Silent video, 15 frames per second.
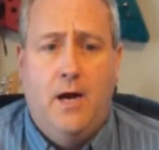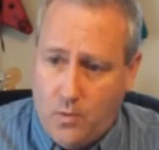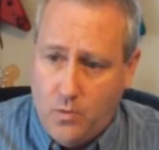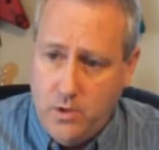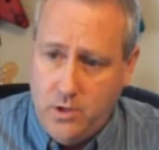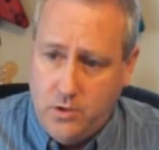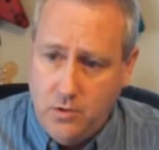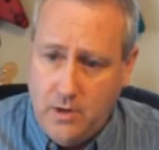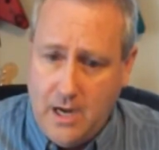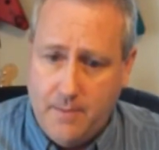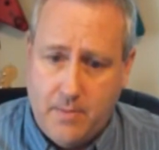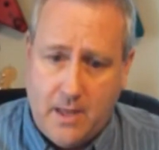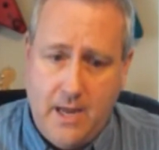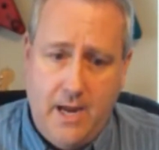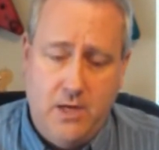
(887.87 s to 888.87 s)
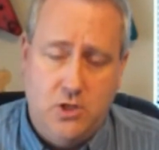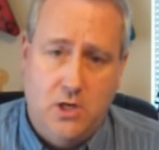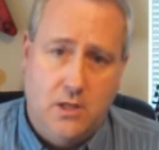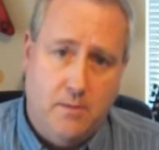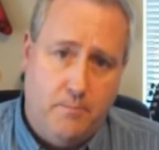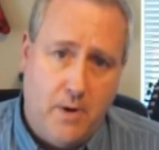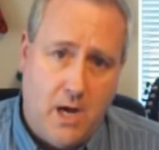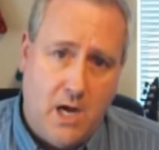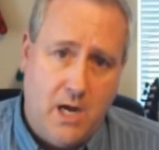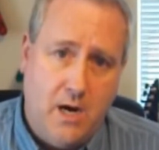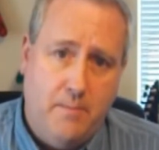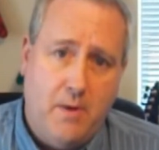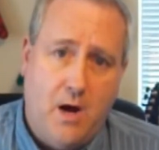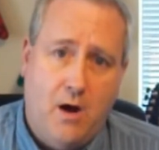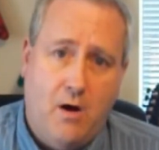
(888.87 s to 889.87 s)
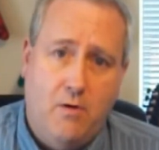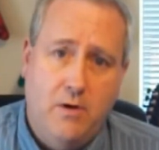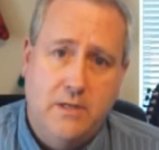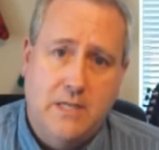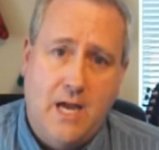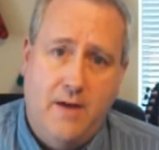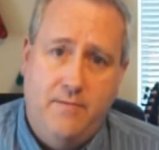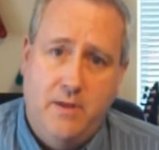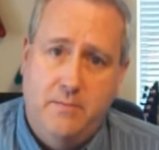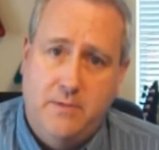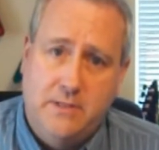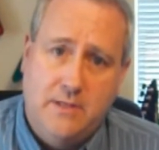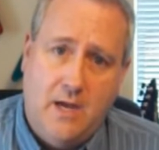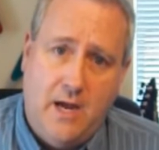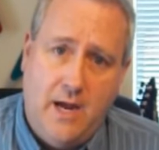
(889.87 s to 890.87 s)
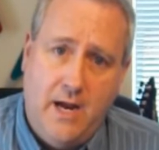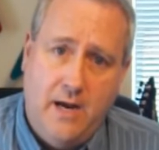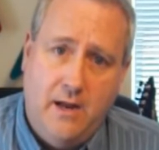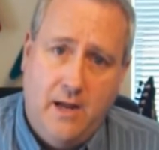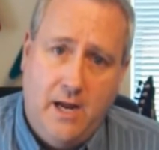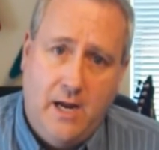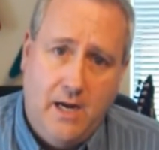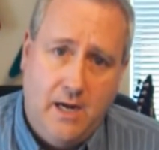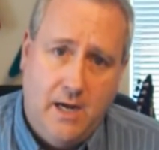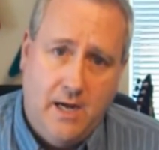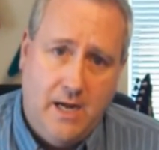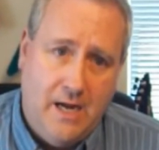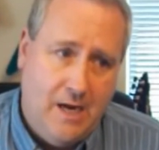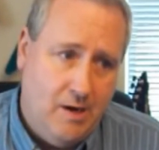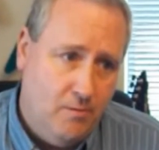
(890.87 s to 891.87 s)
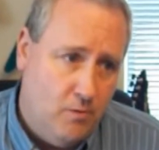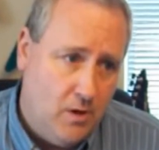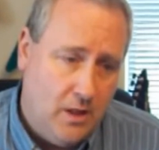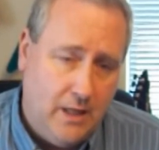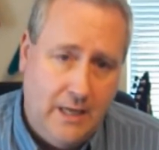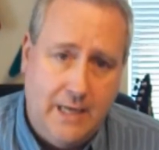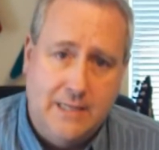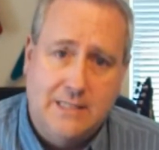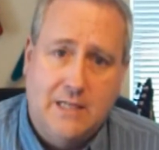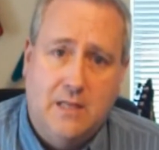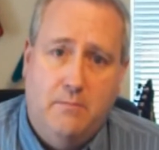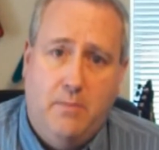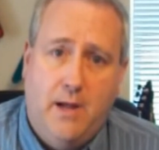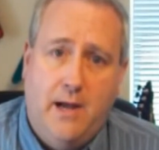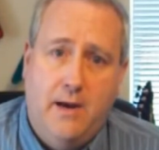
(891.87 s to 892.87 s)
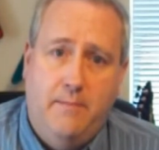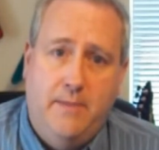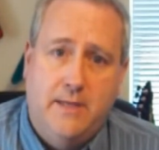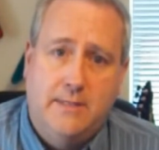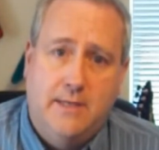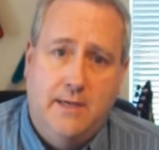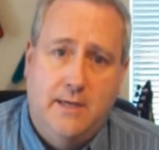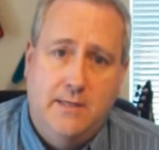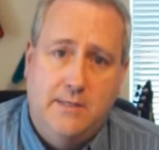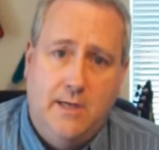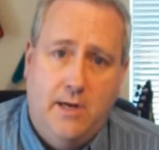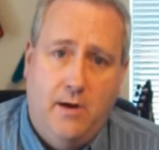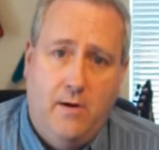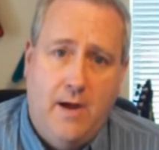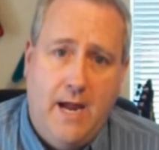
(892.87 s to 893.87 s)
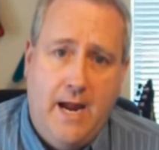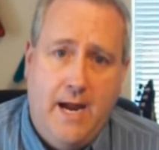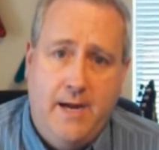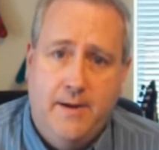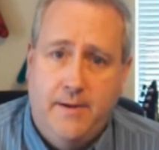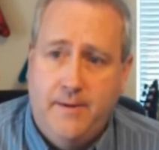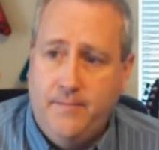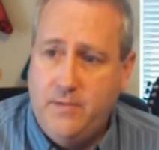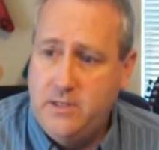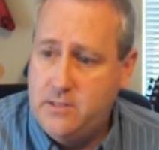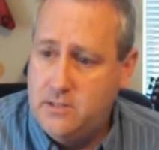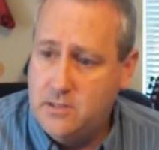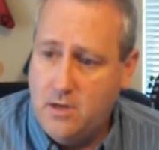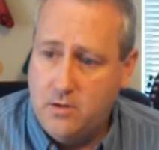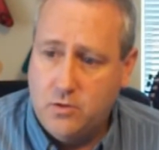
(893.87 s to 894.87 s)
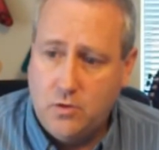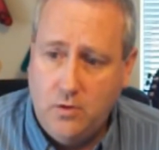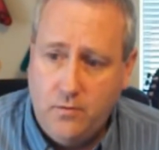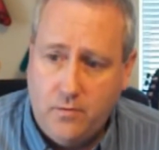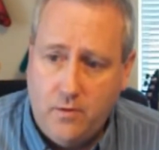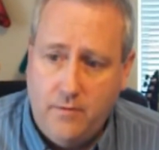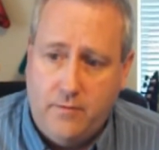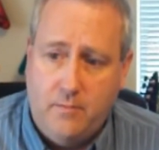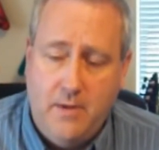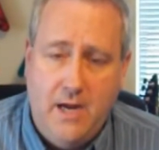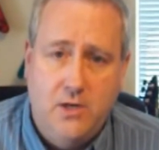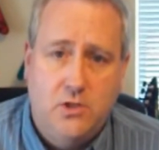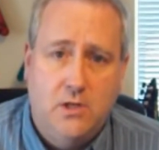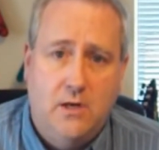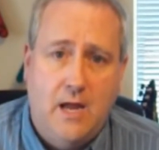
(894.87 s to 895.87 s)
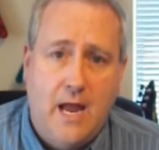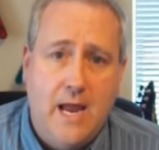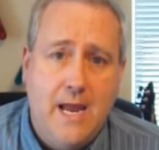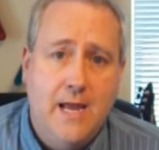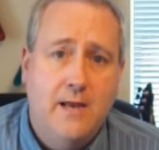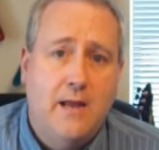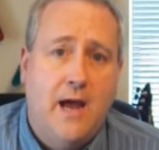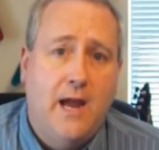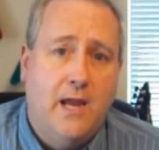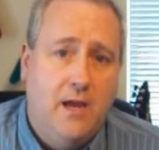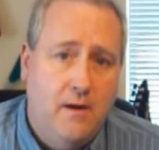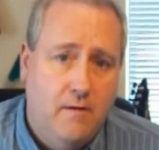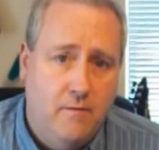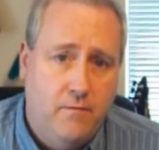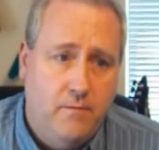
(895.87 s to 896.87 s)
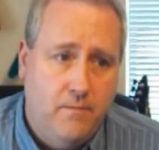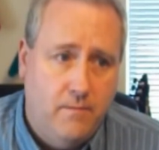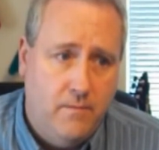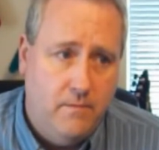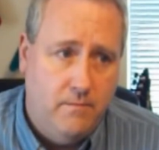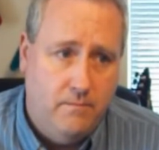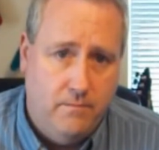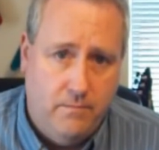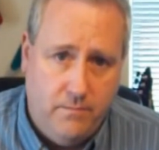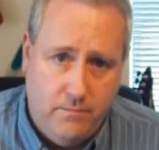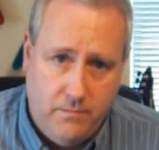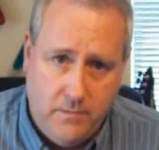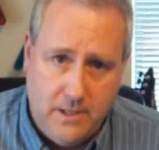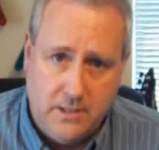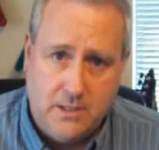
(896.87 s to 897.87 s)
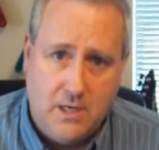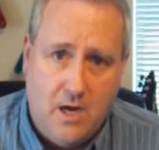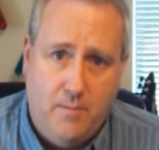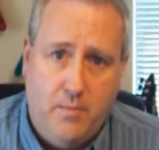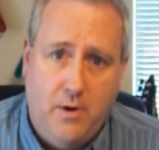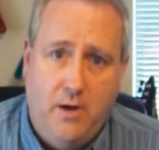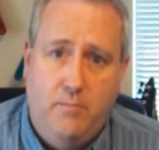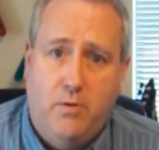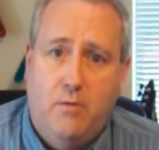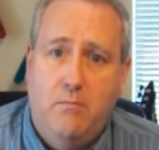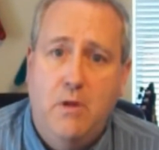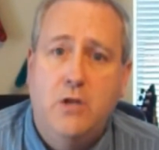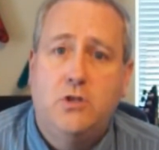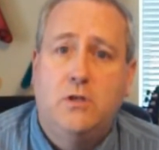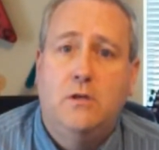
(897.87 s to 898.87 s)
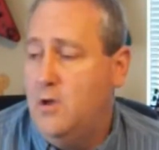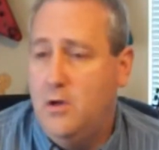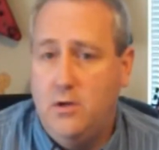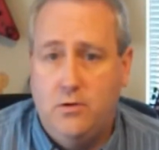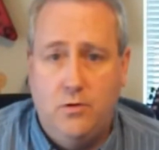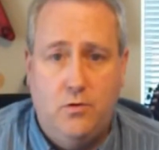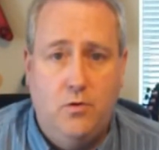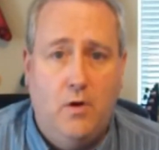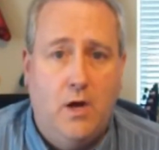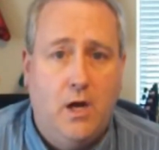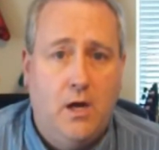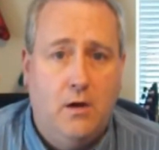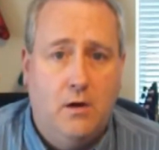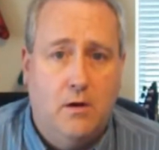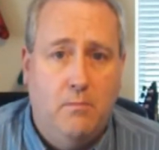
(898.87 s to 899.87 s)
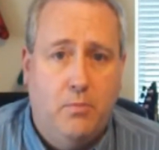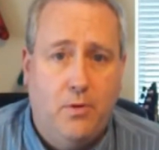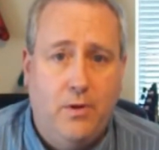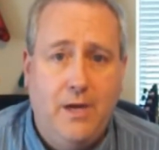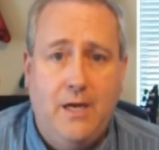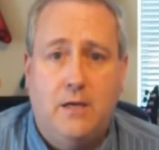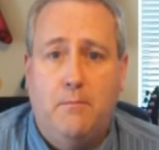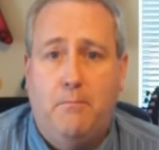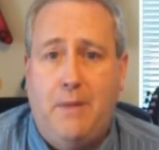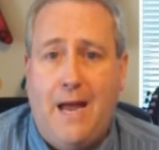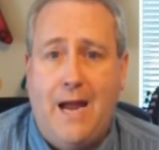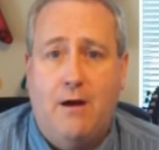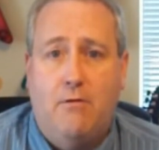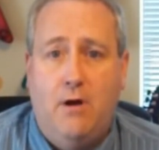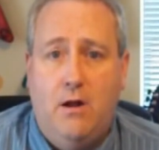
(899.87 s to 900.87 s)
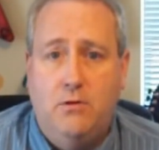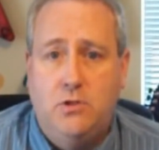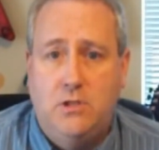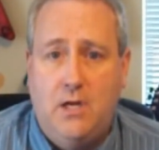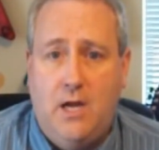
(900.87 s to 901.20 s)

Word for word: When you do an application at the bottom, I'll always have them sign a, a release at the bottom that says, you know, hey, this is all truthful information, and I give this company permission to do a complete background